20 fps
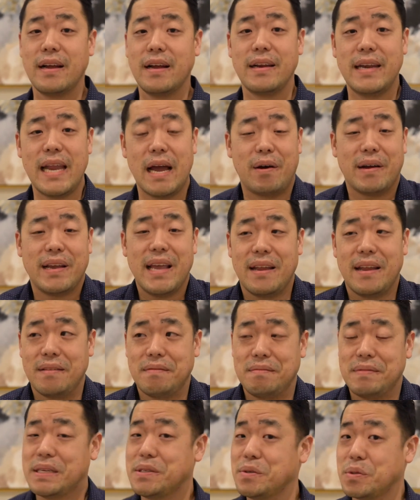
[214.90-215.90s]
Now, again,
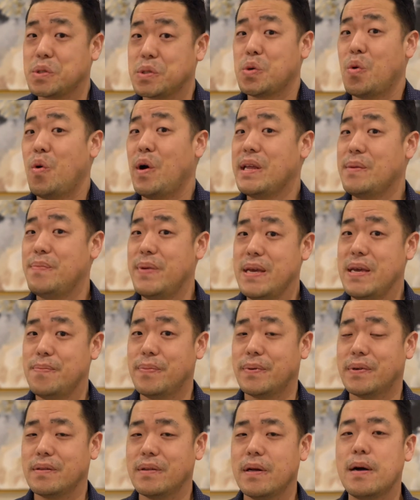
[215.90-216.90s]
this is 20
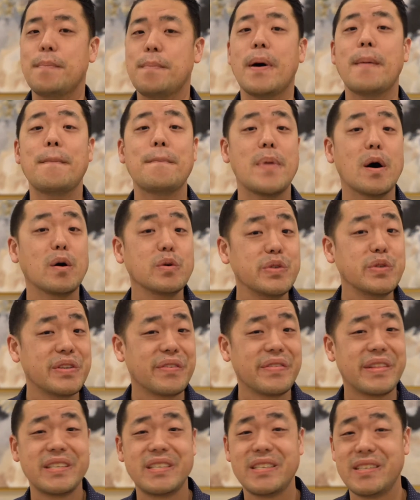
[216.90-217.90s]
people, but most
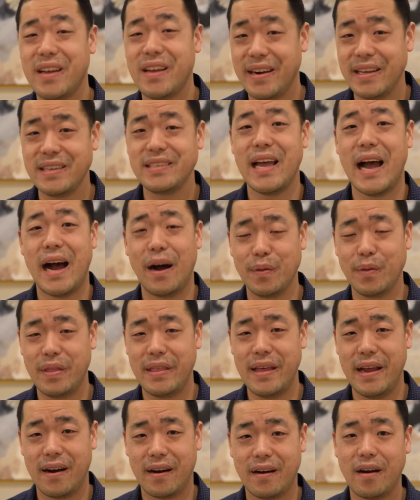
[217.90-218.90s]
of the studies out
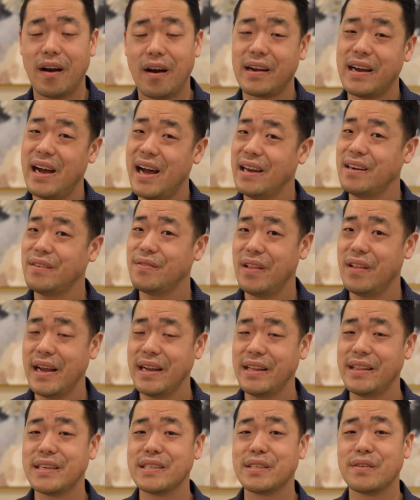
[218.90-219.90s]
there are kind of
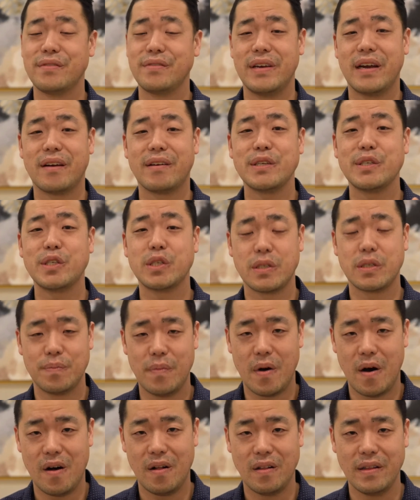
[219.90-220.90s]
like this, very
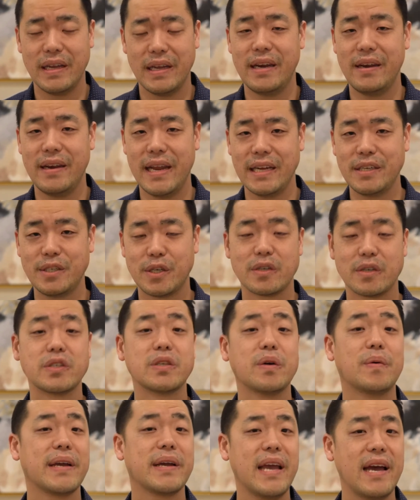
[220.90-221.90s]
small in nature.
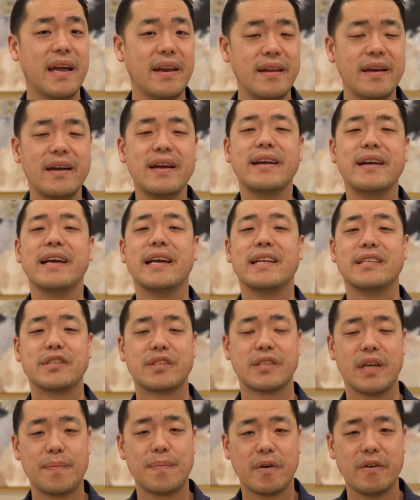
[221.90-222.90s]
So, again, in
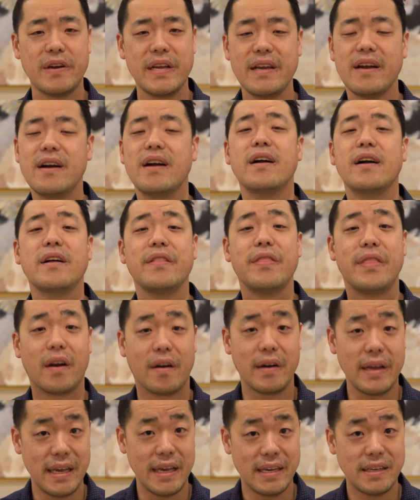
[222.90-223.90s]
summary,
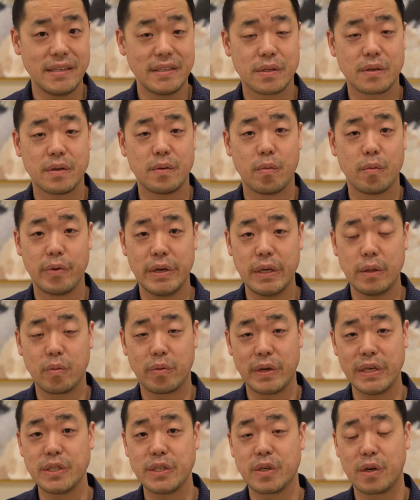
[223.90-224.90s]
there is real
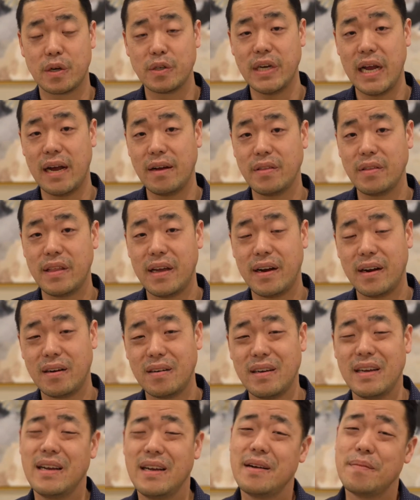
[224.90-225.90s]
research out
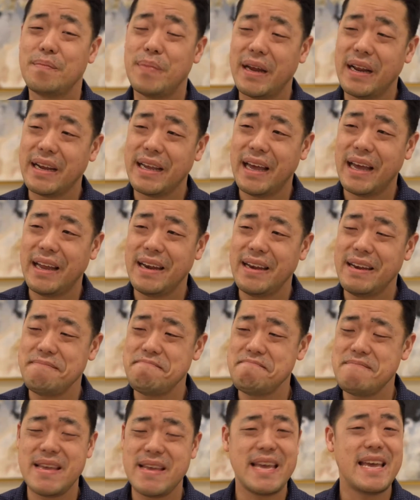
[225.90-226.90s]
there, but again,
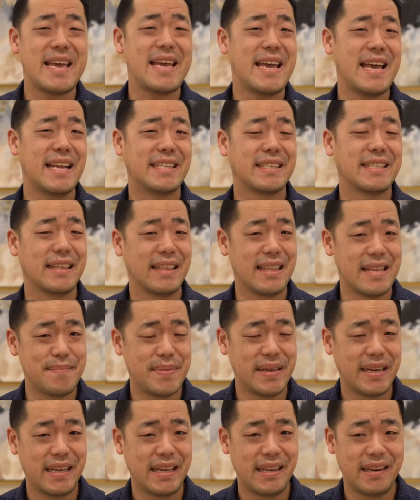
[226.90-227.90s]
it's
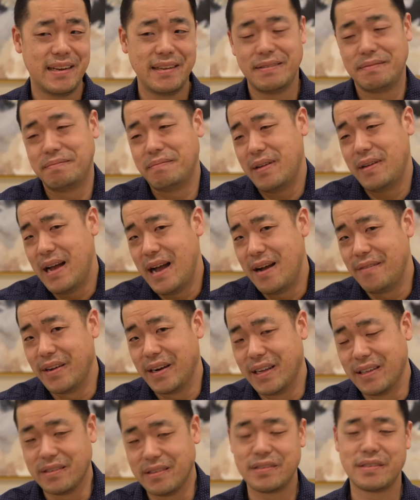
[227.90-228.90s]
limited
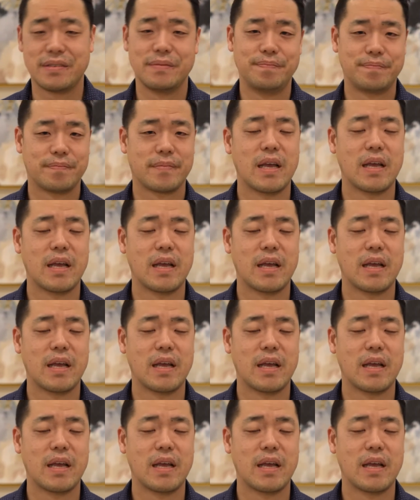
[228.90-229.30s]
evidence.